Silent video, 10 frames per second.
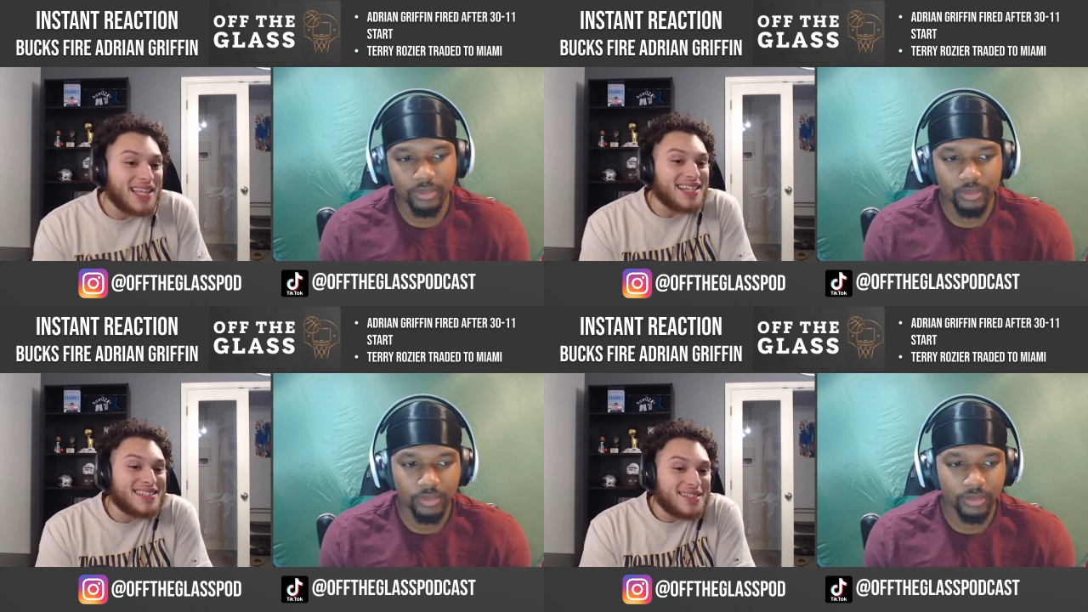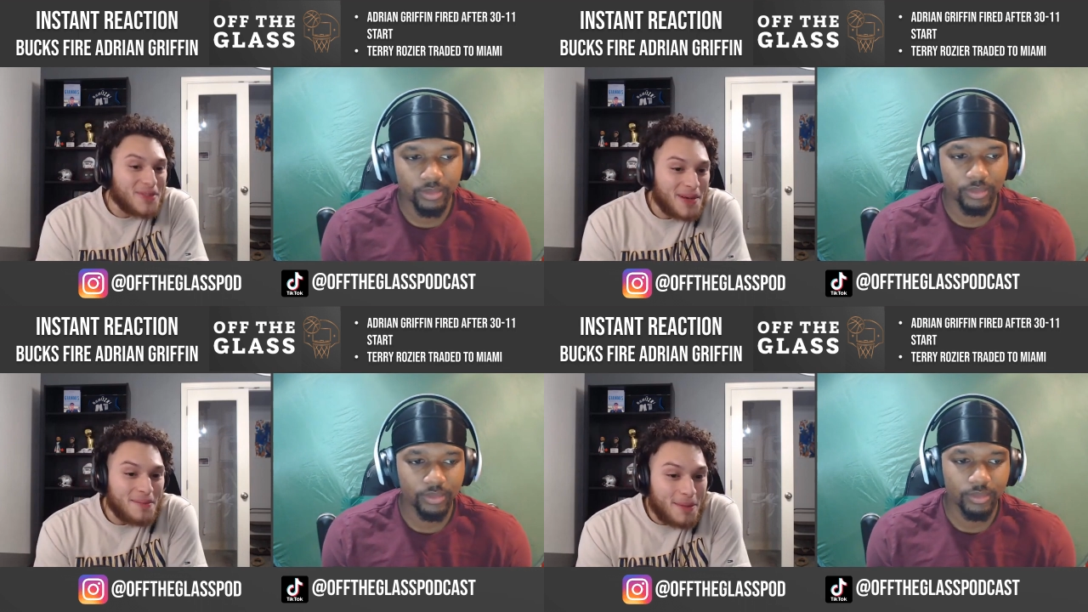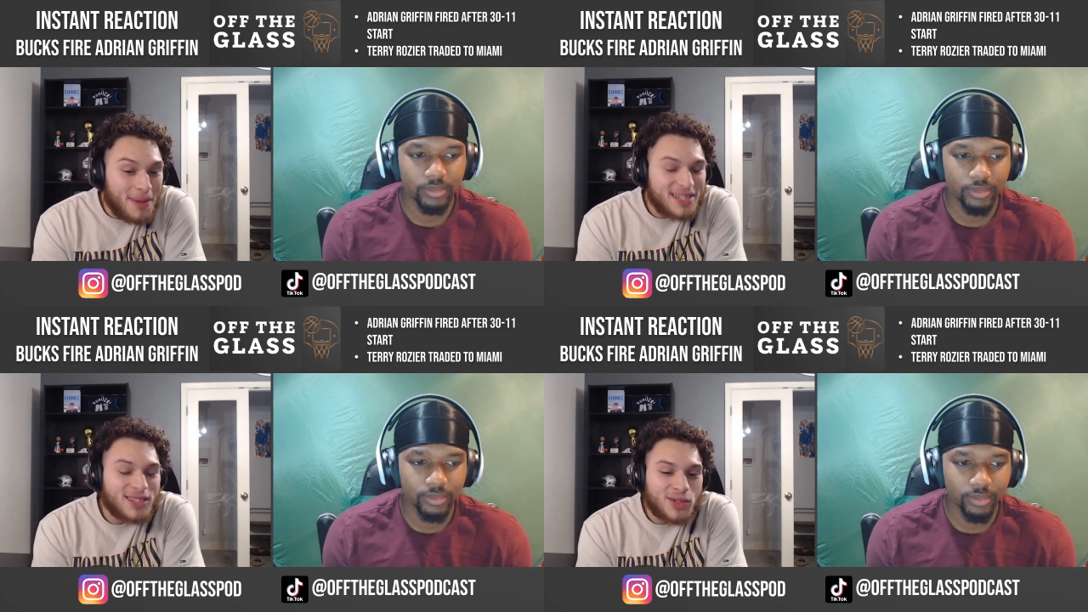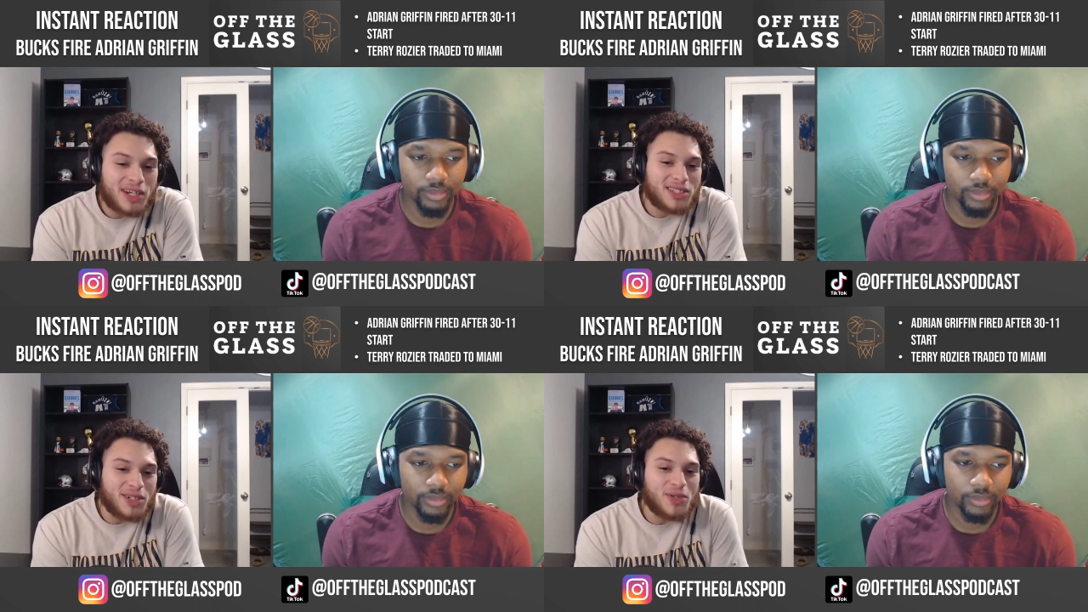Speaker 1: if that's the the best
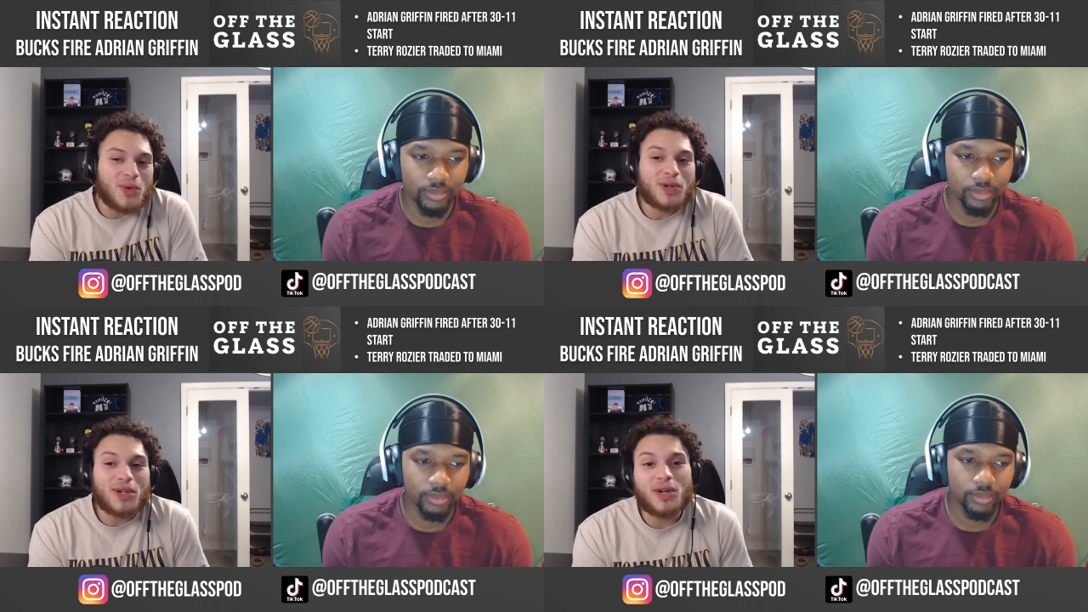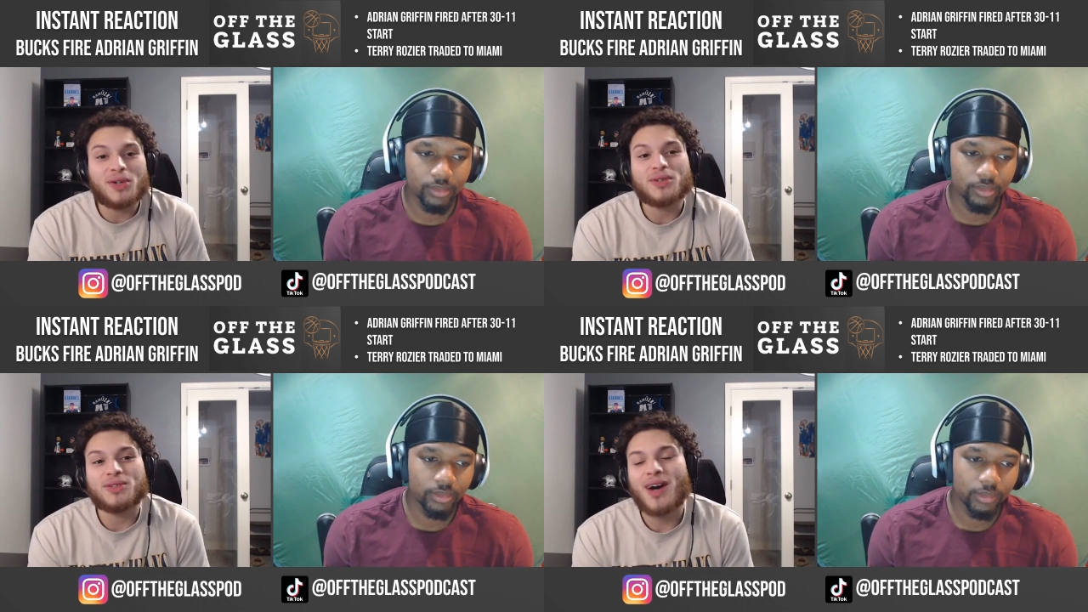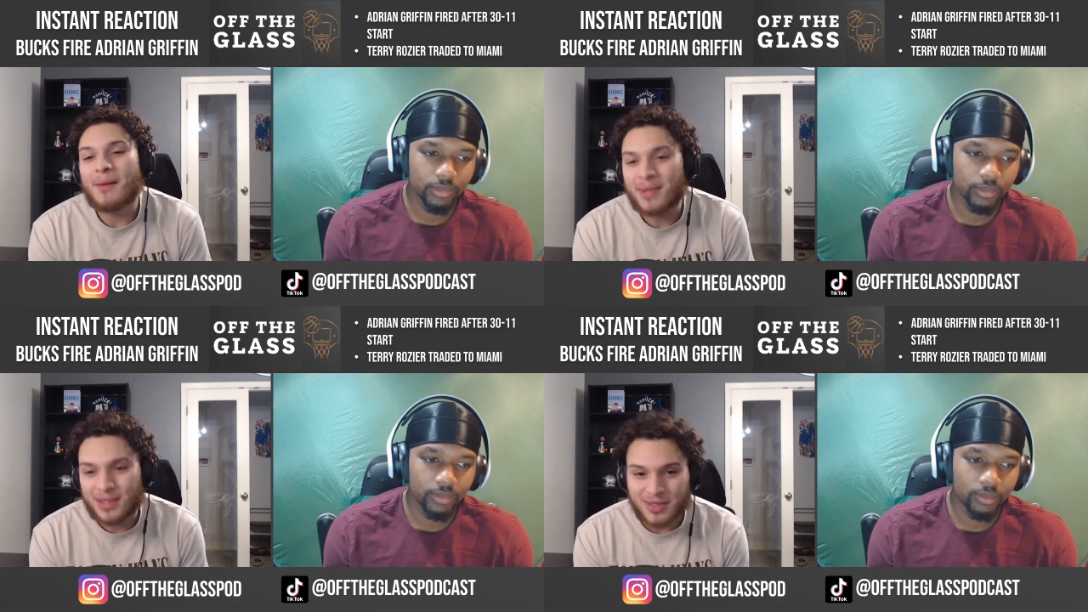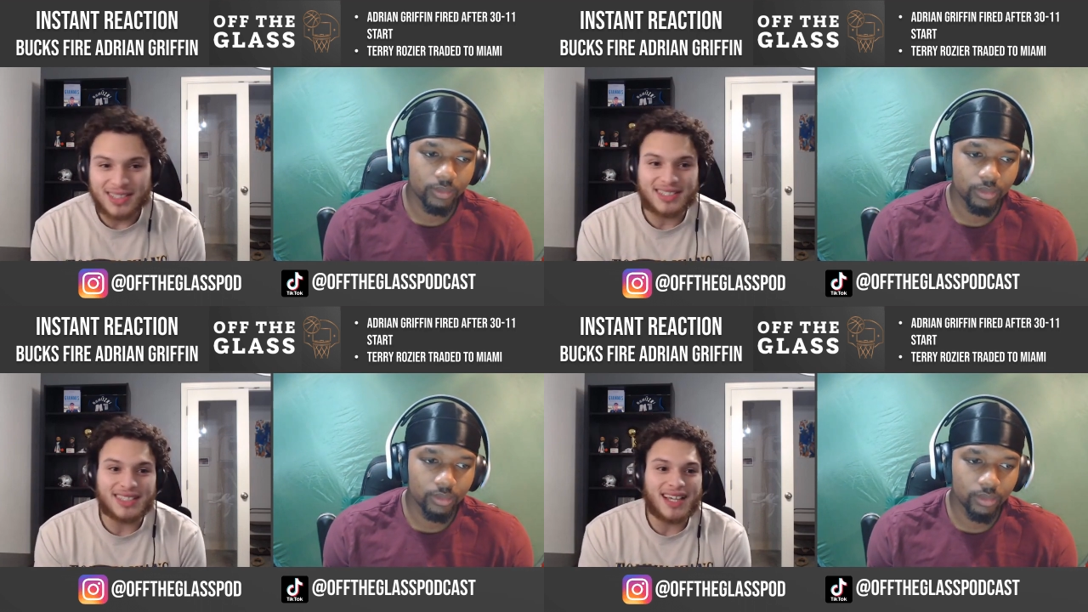direction you want to go. So I'm interested
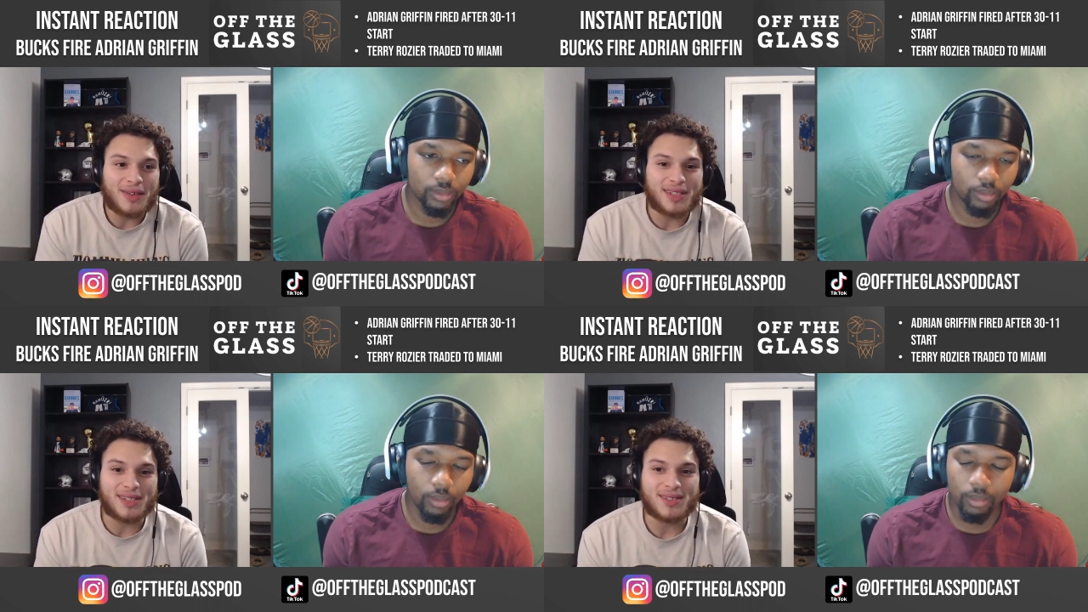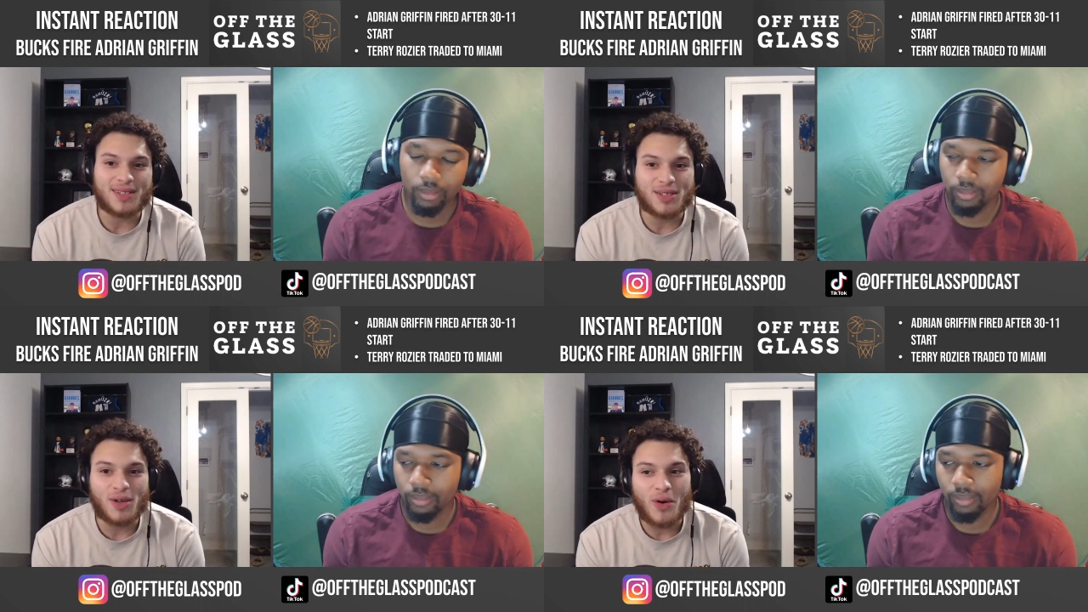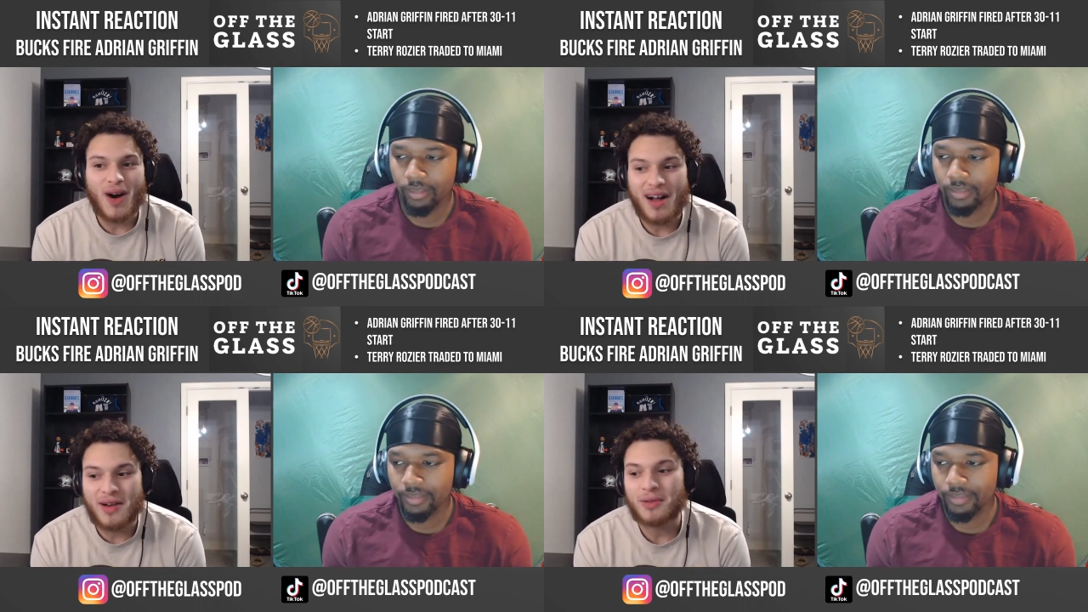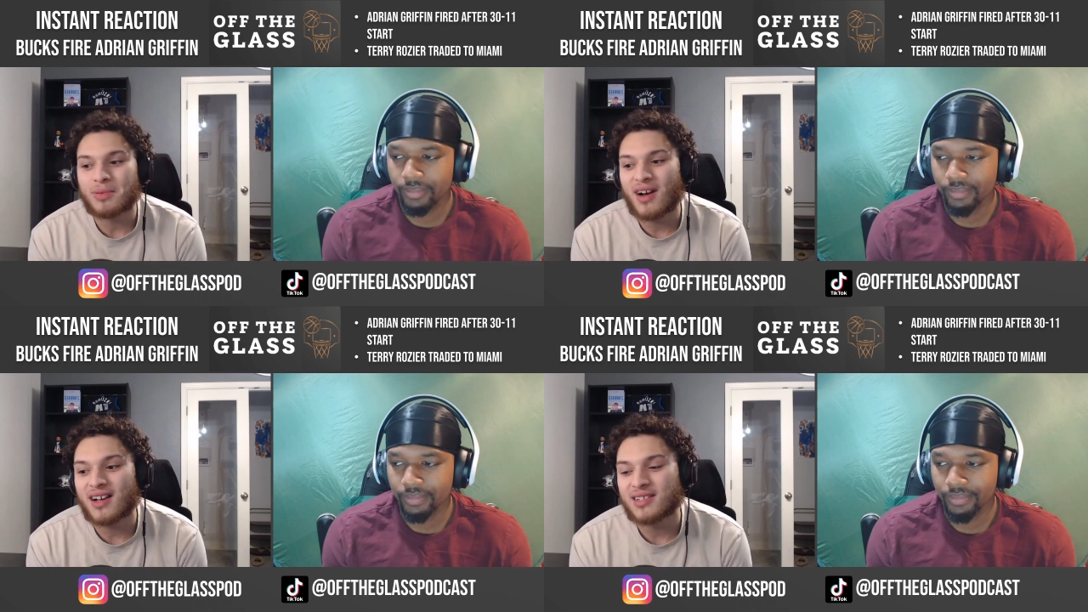to see how this this whole hiring
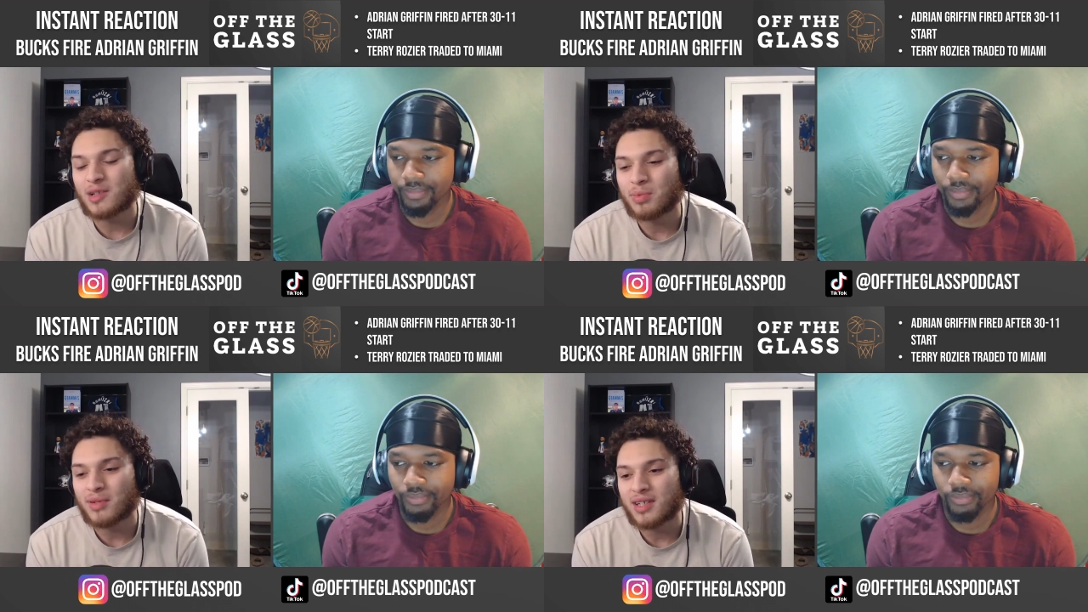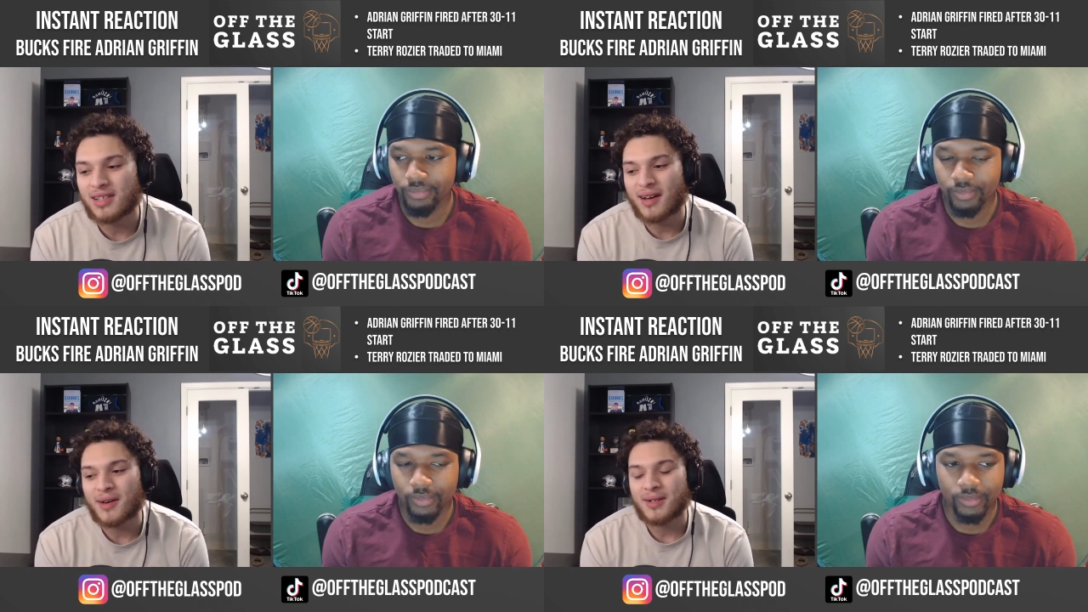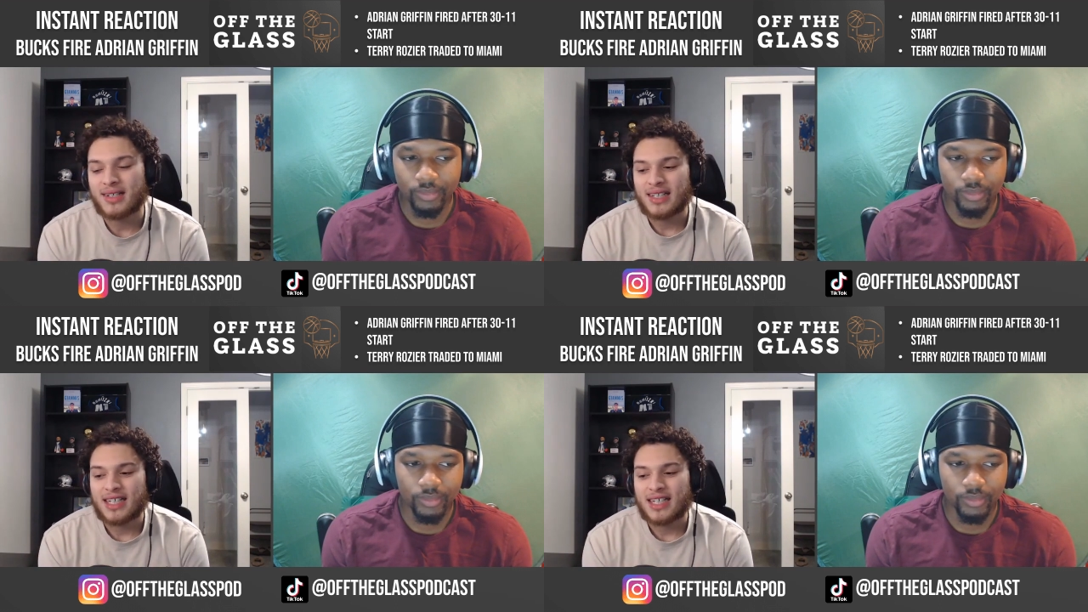process plays out.